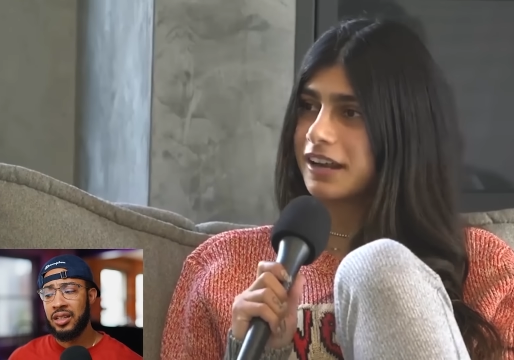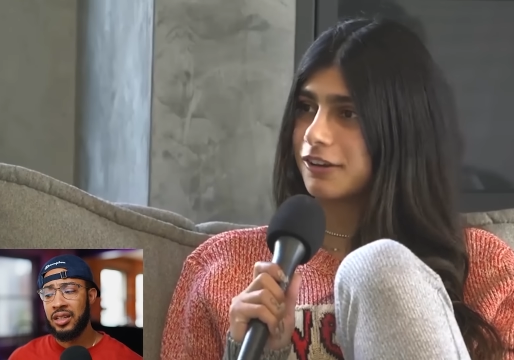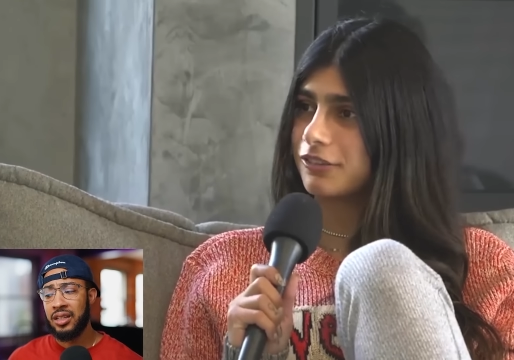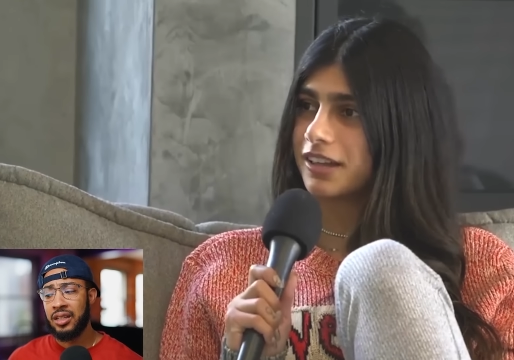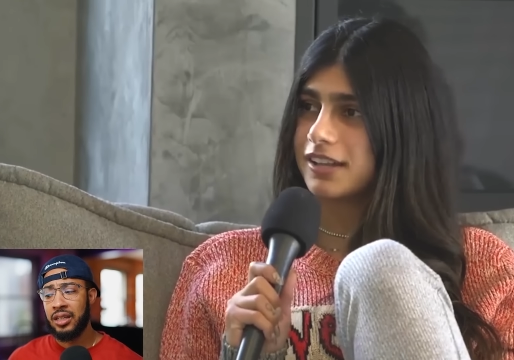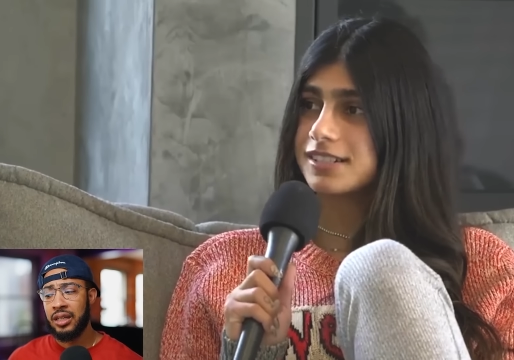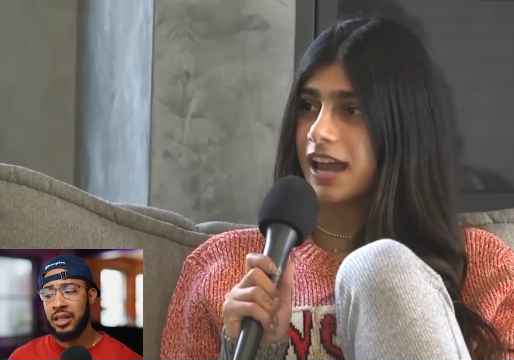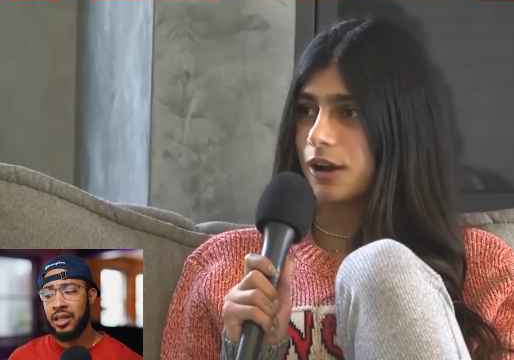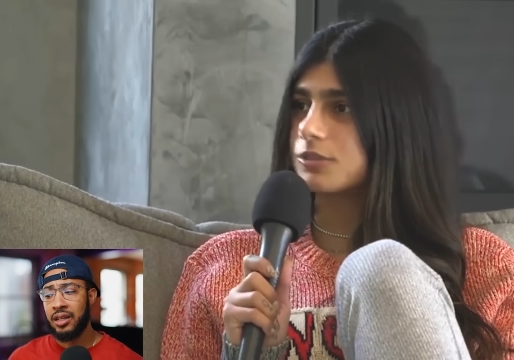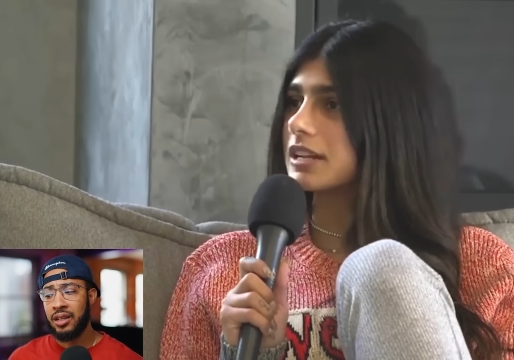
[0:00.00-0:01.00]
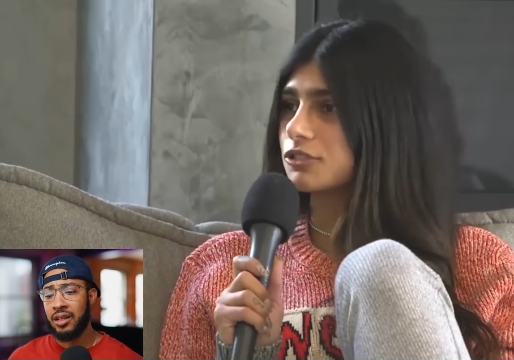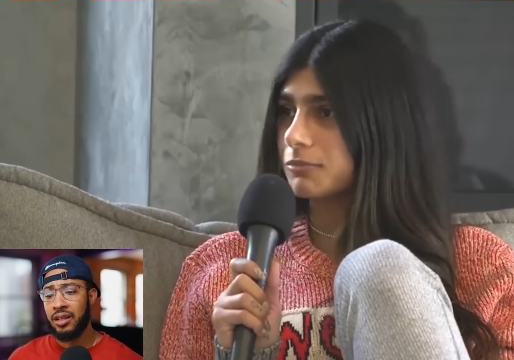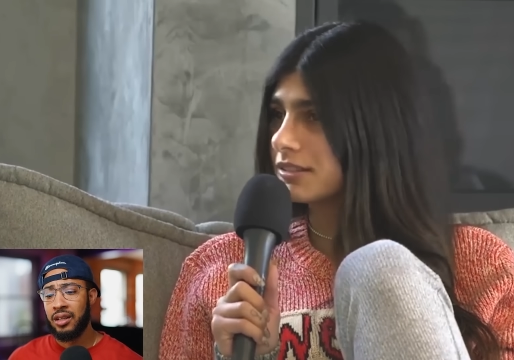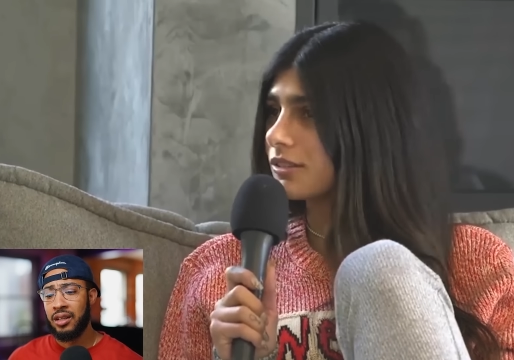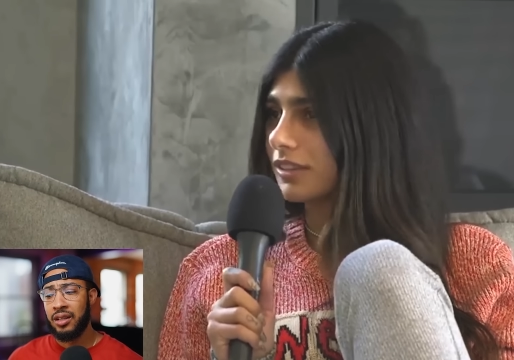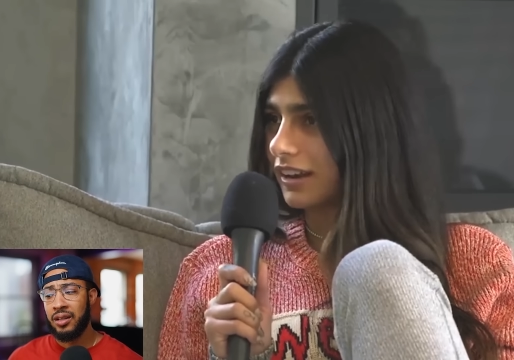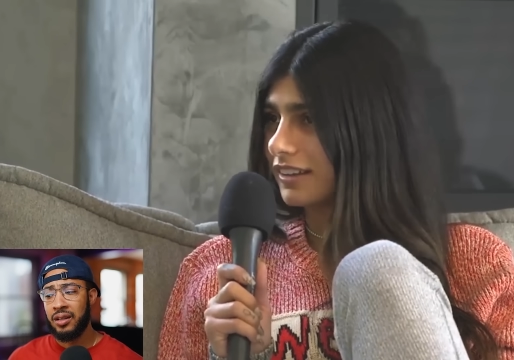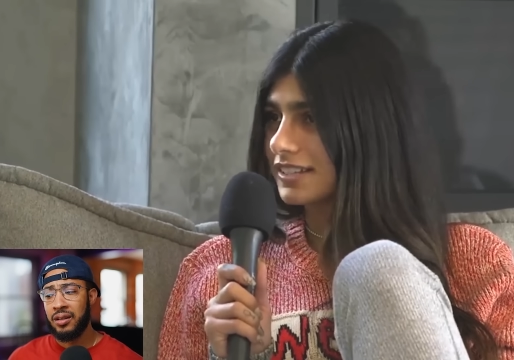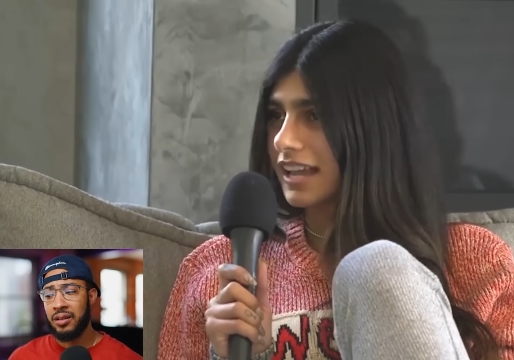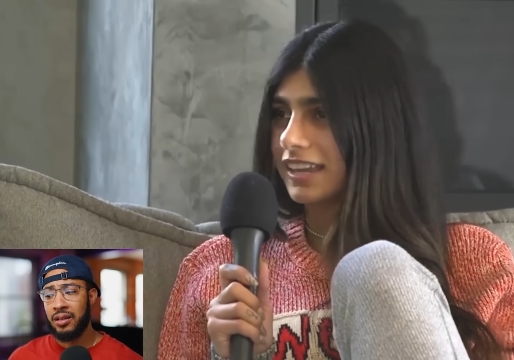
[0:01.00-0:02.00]
Speaker 1: that I realized how detrimental that
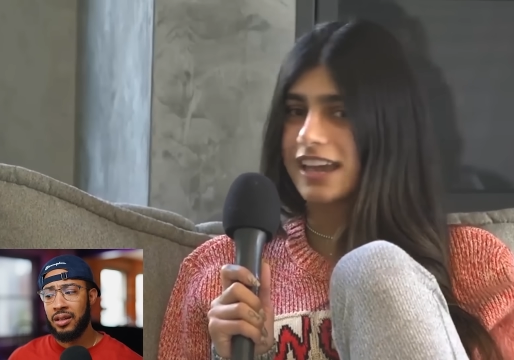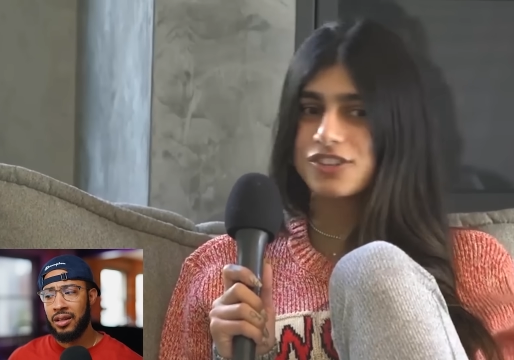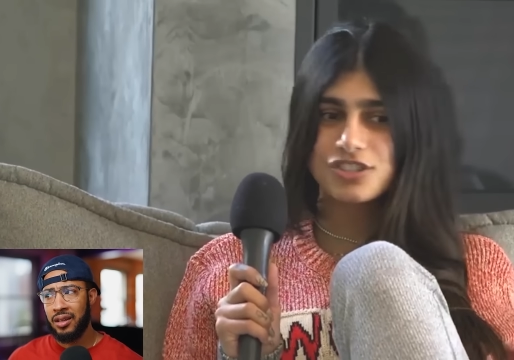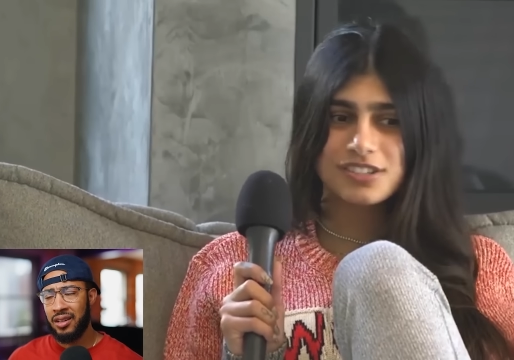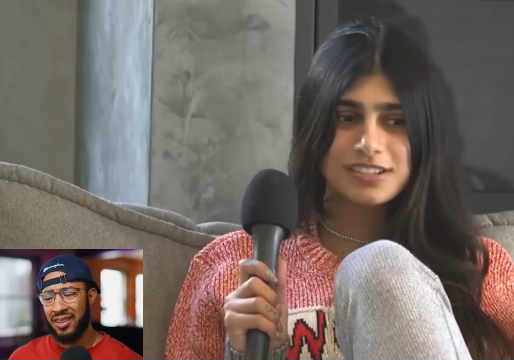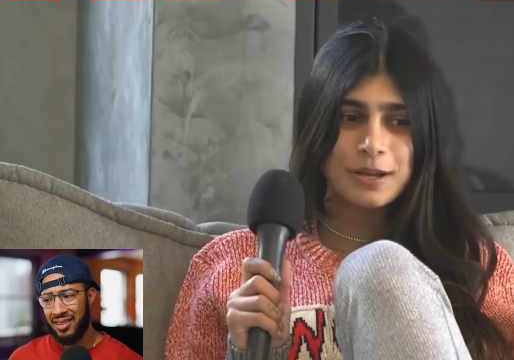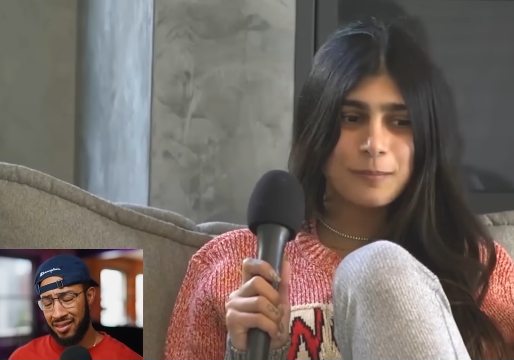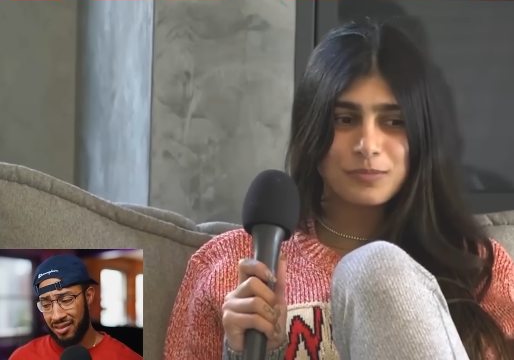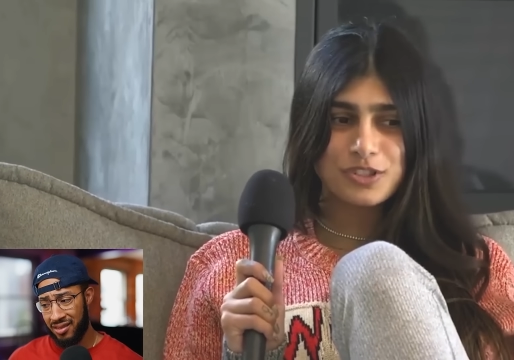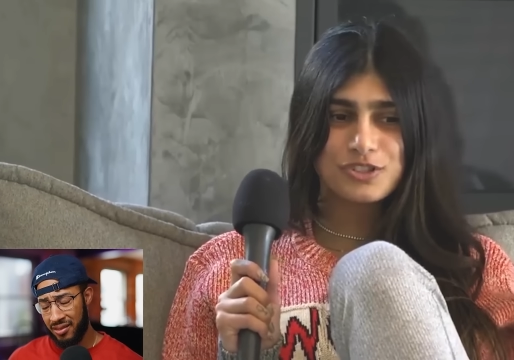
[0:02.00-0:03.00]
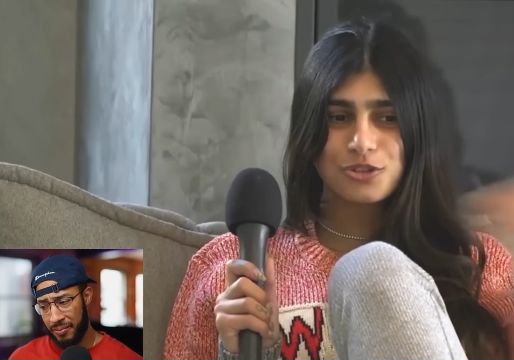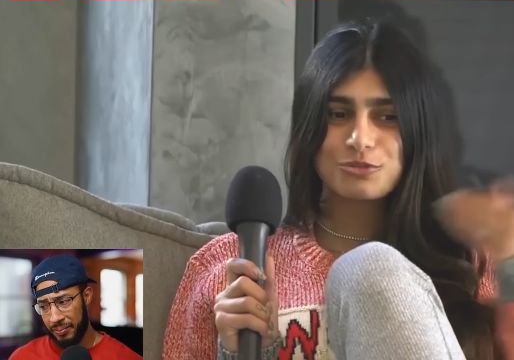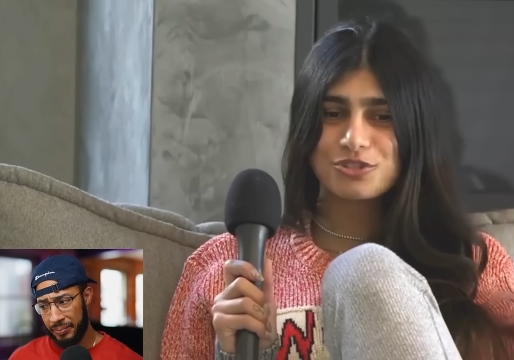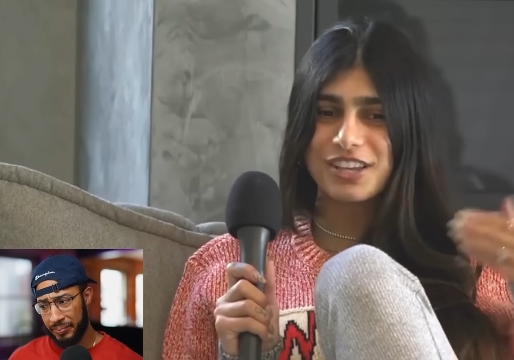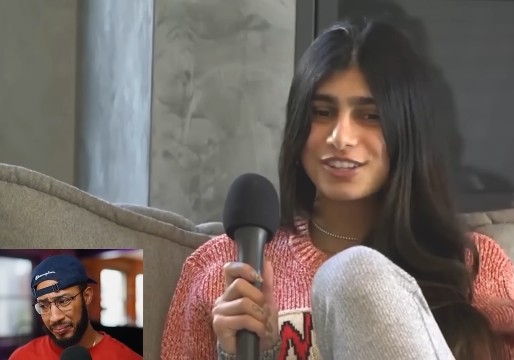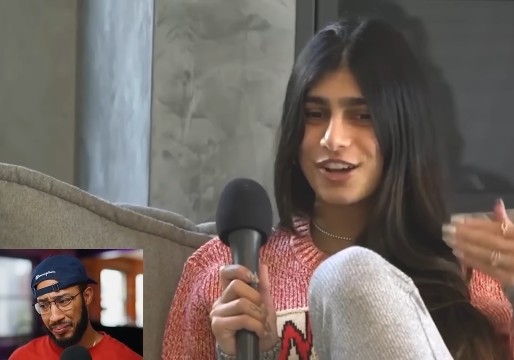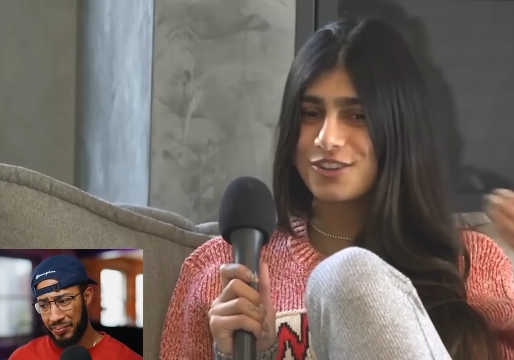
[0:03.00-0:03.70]
is. I can't just scooch things